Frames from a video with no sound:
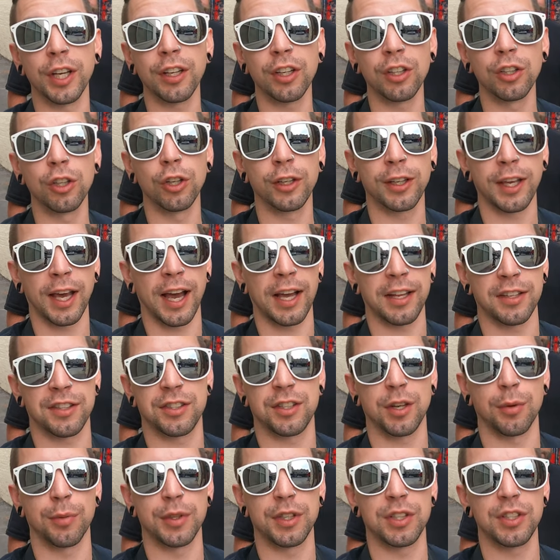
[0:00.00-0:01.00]
take a look at
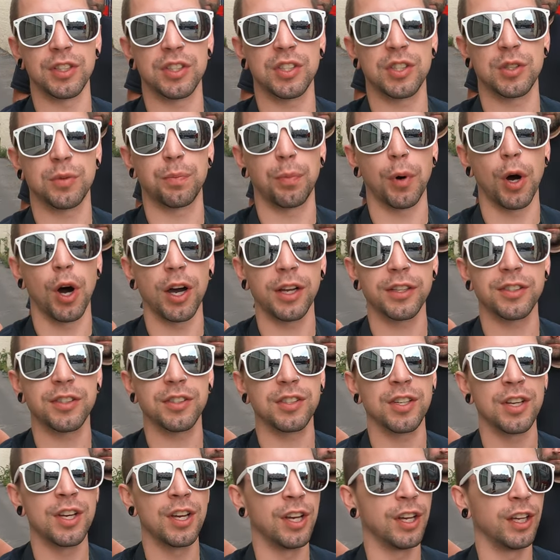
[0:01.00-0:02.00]
some of these
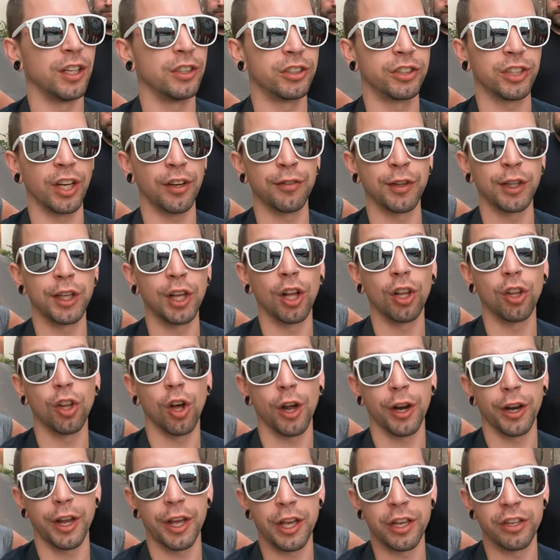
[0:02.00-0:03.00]
spots. There's definitely a
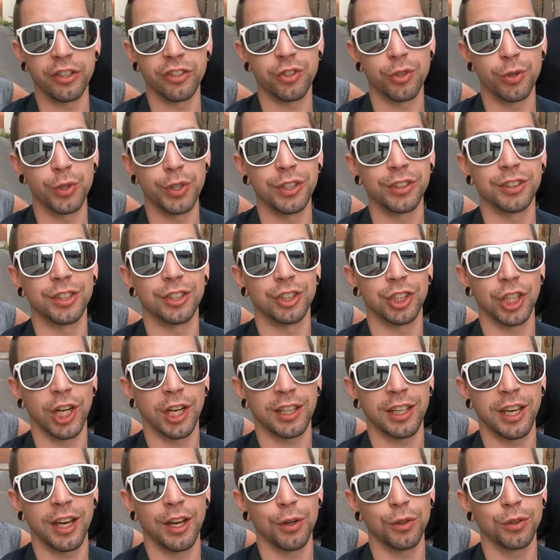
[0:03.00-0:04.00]
lot of history to
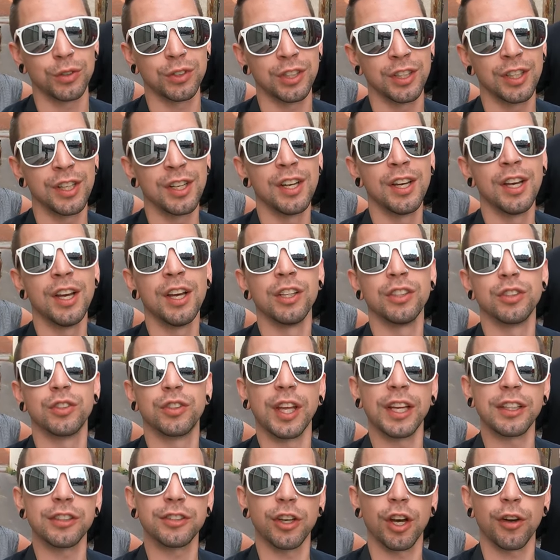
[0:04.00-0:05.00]
check out. So
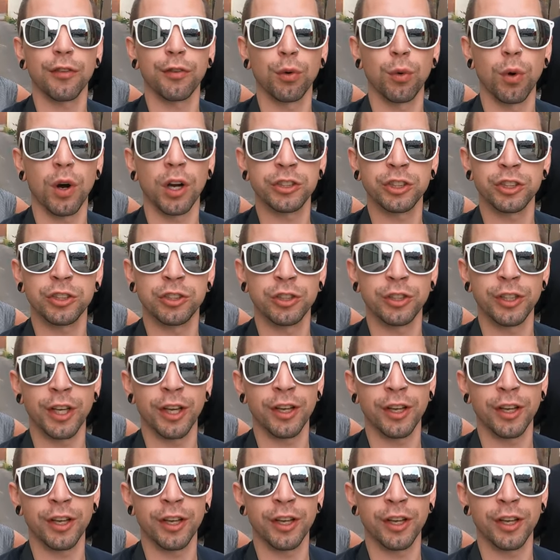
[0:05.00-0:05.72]
thanks a lot for watching to